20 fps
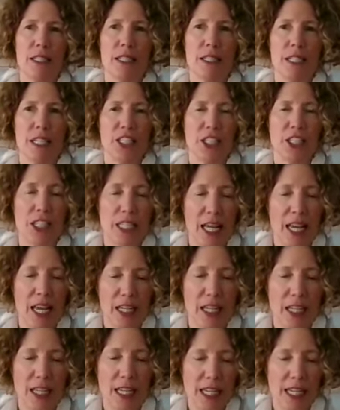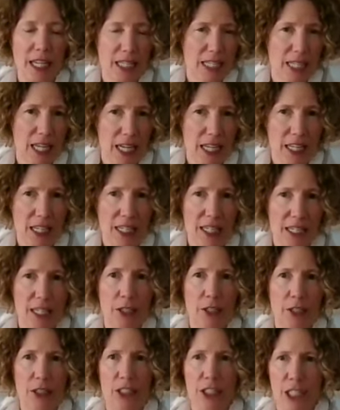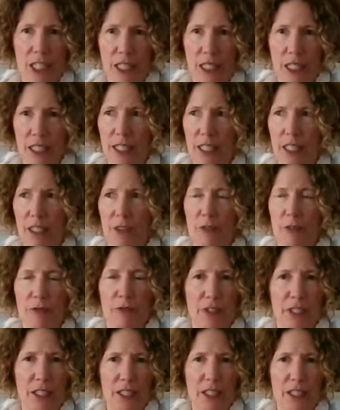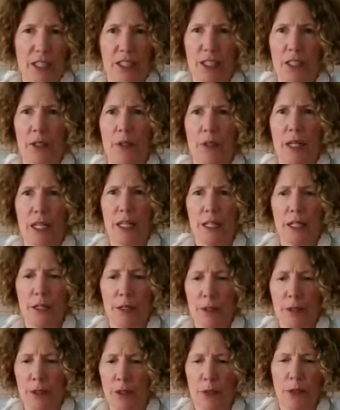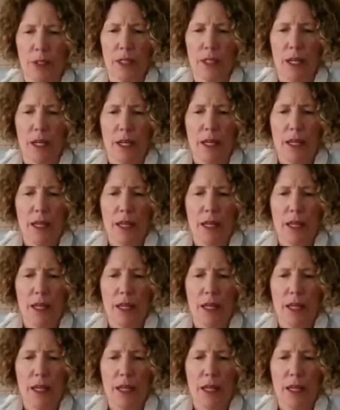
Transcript: such as a- anxiety or jealousy or fear. You know, any of those